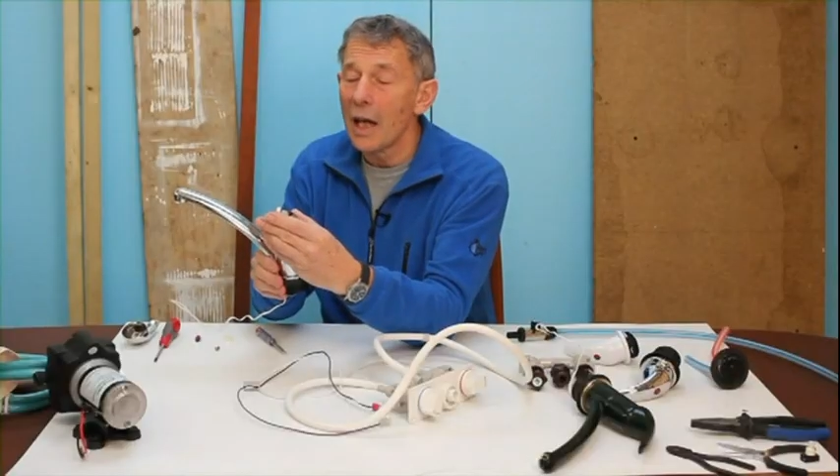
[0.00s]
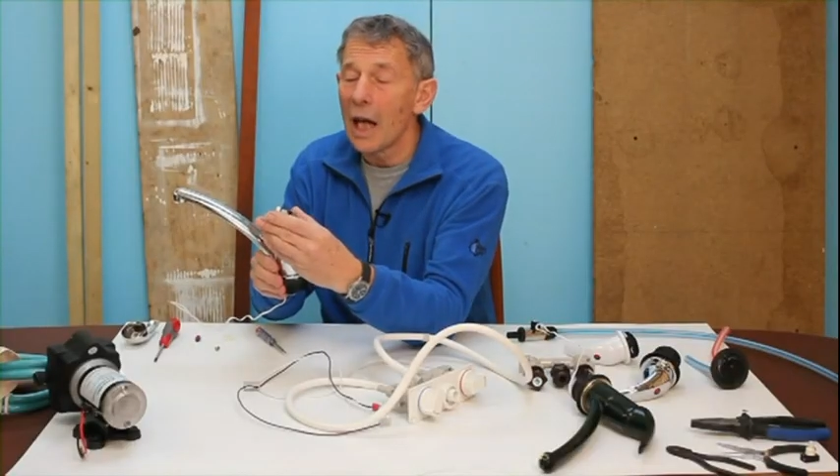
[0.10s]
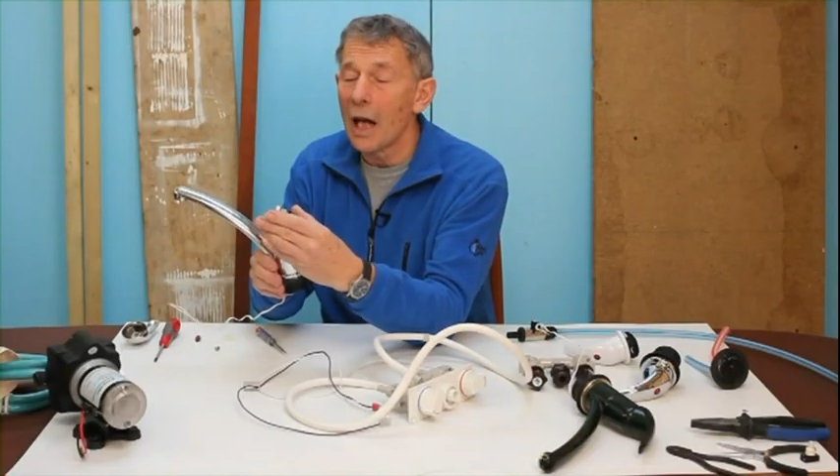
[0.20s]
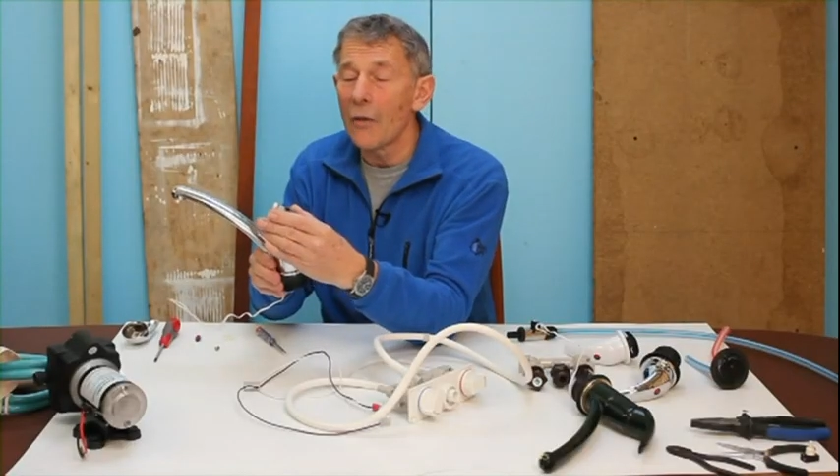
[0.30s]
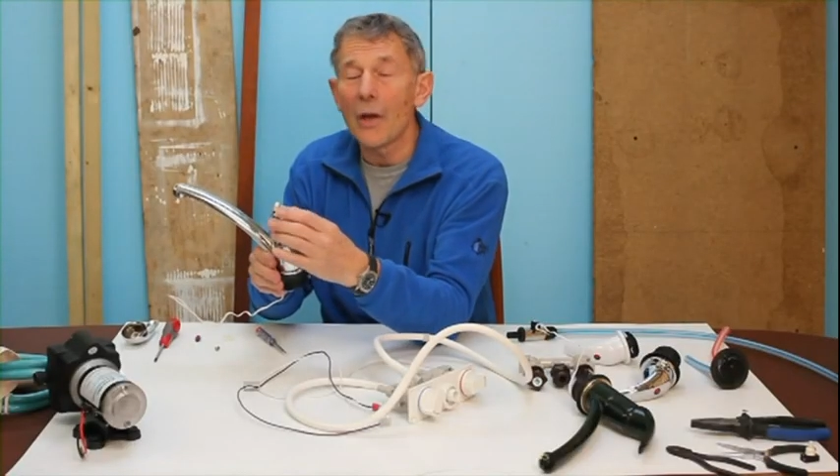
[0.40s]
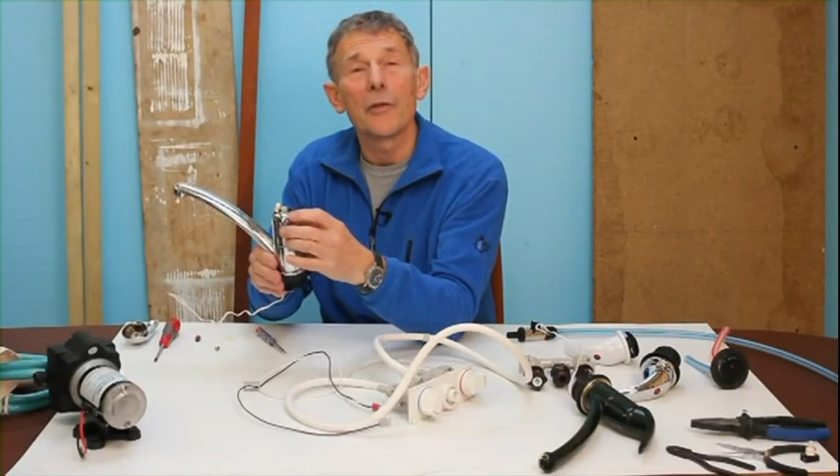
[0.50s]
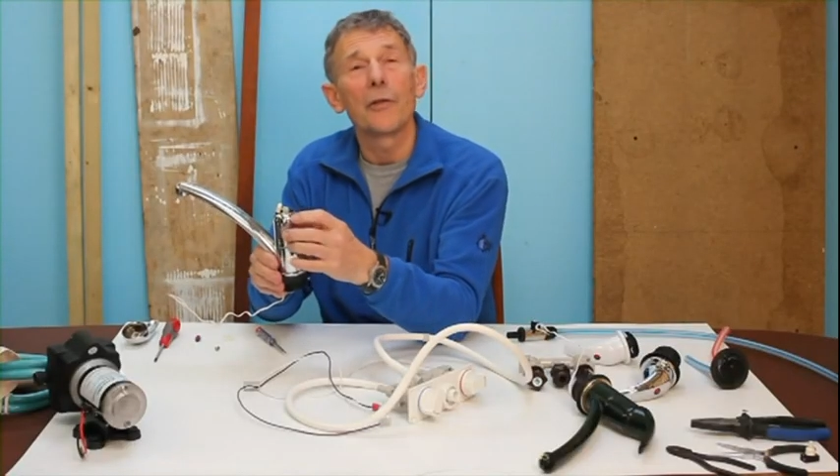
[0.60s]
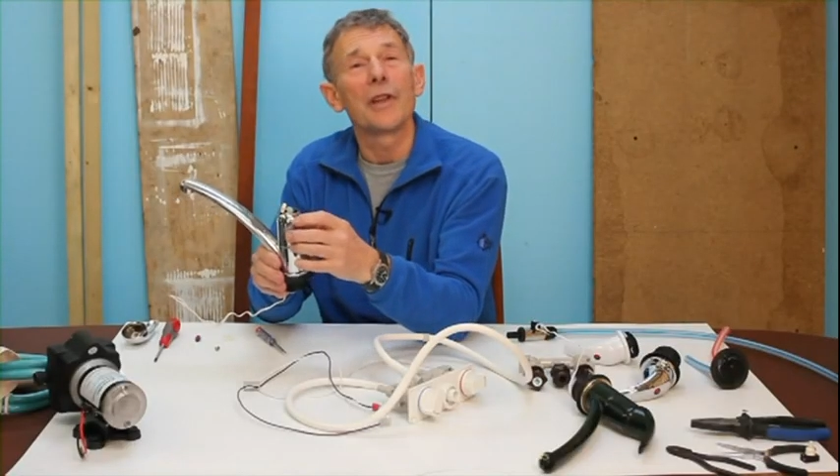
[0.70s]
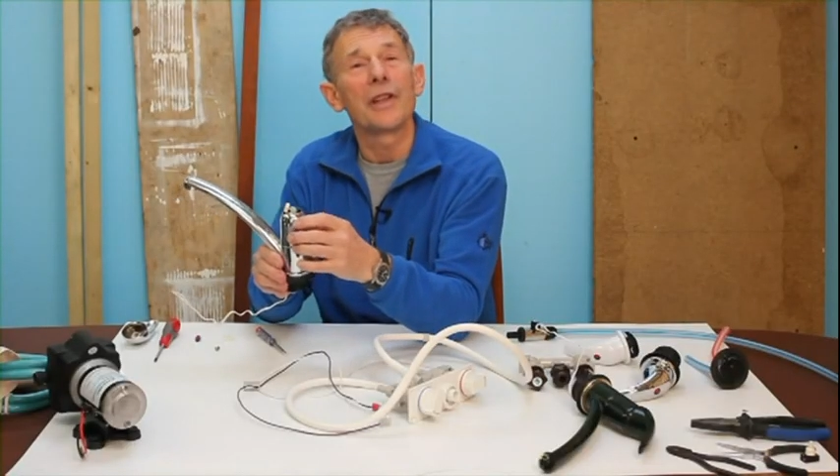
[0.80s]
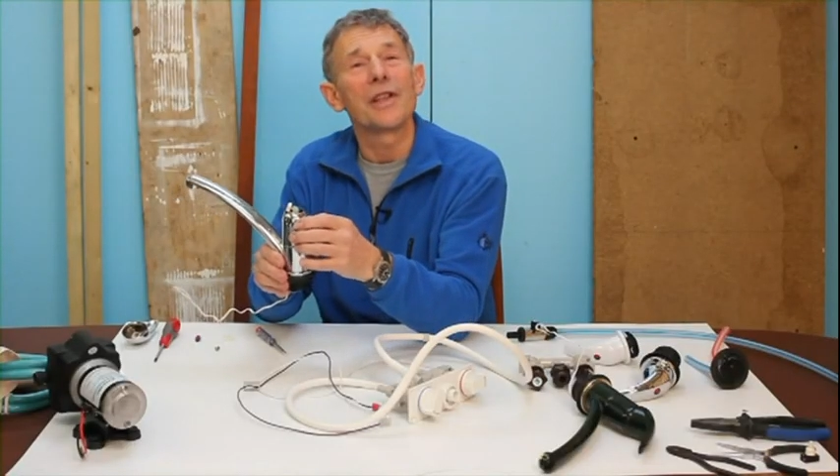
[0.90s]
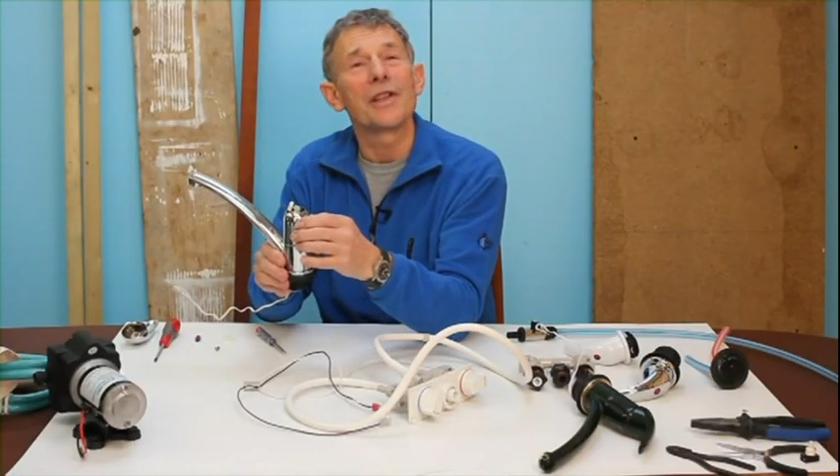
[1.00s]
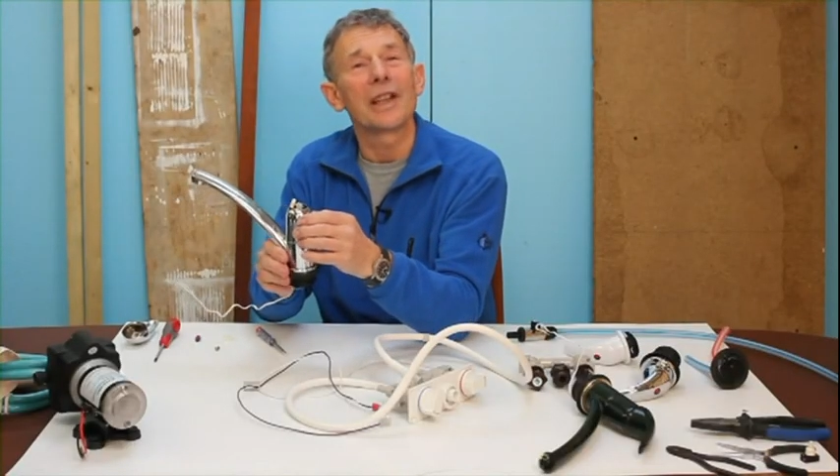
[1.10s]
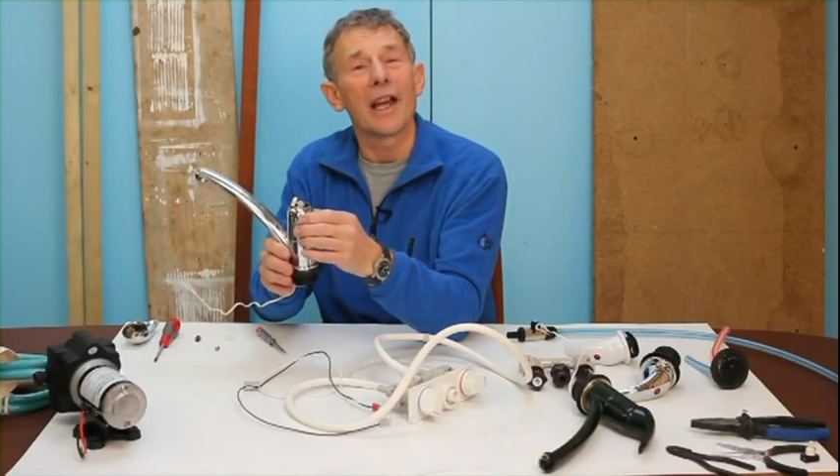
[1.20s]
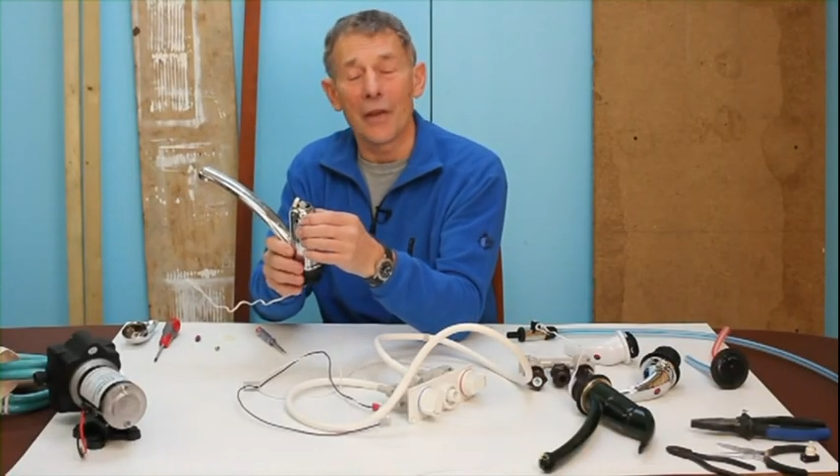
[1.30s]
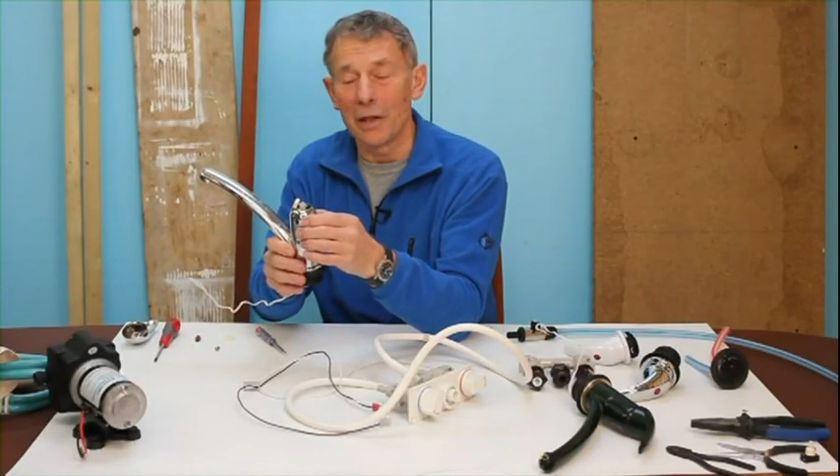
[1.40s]
how they fitted
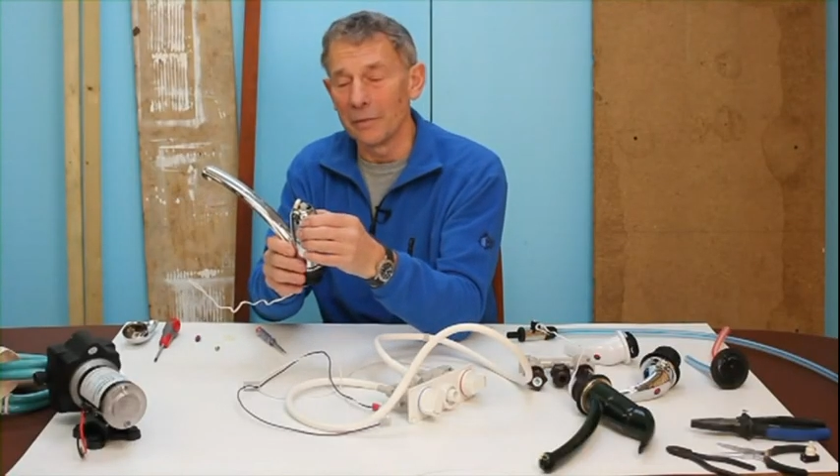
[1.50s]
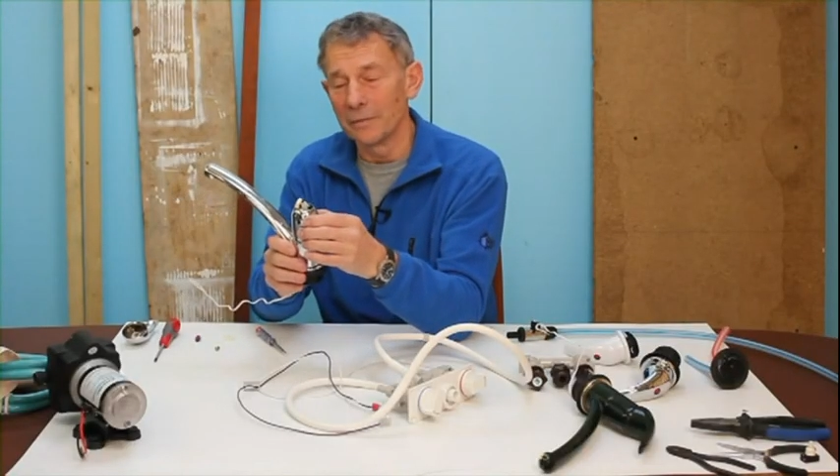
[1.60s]
together.